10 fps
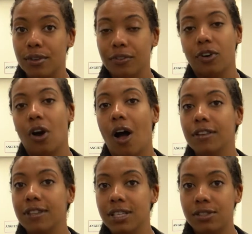for all of
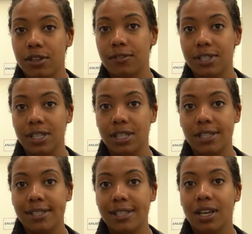these services